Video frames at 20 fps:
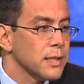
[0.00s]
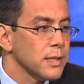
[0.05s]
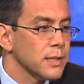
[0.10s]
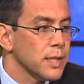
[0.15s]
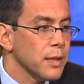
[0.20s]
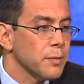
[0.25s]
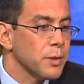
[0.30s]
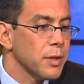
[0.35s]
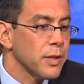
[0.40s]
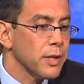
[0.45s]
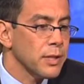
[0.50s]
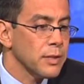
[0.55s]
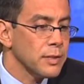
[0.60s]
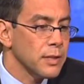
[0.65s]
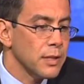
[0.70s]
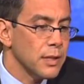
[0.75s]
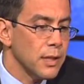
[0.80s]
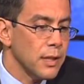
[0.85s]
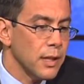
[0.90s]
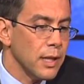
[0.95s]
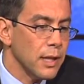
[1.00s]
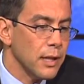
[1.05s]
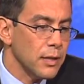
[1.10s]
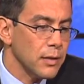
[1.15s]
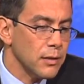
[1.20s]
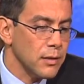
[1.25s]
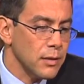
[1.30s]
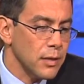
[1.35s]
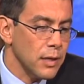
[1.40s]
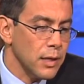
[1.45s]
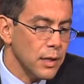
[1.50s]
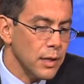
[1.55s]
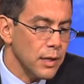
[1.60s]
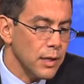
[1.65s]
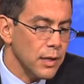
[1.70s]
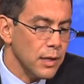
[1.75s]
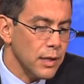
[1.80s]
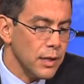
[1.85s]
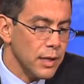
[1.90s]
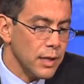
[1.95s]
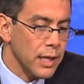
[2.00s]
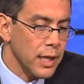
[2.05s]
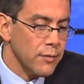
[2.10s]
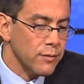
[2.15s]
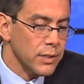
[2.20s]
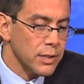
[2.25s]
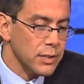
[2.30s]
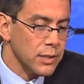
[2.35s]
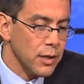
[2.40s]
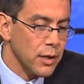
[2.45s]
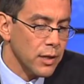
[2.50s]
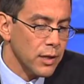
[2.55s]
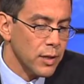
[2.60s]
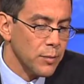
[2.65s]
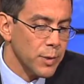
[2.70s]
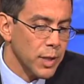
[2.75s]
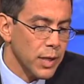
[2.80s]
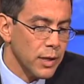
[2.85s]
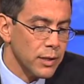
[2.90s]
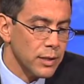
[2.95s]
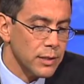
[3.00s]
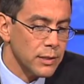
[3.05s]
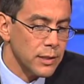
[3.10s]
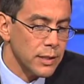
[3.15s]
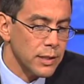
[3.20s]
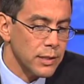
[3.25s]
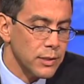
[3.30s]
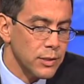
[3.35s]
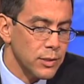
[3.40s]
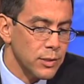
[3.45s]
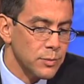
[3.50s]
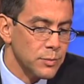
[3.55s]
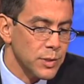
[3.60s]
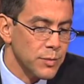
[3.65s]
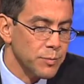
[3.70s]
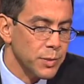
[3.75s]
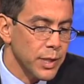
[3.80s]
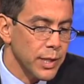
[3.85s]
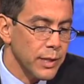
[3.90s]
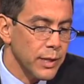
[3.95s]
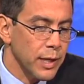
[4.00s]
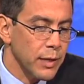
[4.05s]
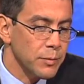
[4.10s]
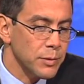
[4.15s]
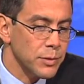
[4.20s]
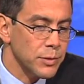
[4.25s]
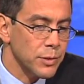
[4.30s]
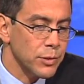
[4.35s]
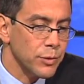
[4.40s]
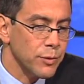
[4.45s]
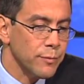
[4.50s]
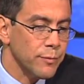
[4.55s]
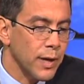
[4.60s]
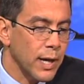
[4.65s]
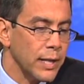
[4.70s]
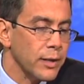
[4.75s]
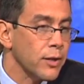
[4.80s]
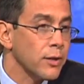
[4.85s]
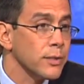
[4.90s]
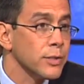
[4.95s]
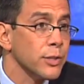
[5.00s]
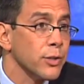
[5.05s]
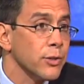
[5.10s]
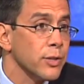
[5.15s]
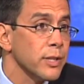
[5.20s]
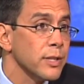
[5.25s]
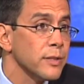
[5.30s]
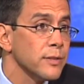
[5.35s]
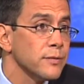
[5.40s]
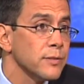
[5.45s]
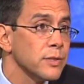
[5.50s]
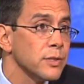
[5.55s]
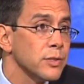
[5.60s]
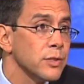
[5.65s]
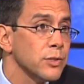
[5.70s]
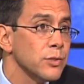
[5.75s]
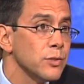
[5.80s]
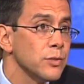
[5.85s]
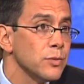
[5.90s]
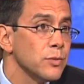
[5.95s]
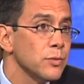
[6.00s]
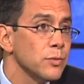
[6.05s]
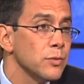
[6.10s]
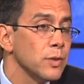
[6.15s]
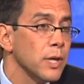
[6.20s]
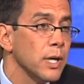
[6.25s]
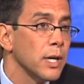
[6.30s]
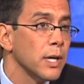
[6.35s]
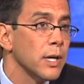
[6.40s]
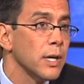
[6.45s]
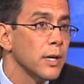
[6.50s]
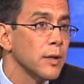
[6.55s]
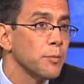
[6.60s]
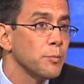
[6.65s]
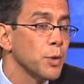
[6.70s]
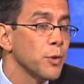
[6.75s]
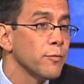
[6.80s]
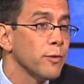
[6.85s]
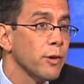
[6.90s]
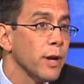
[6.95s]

the type of things that Kevin is talking about in terms of being able to find alternatives to move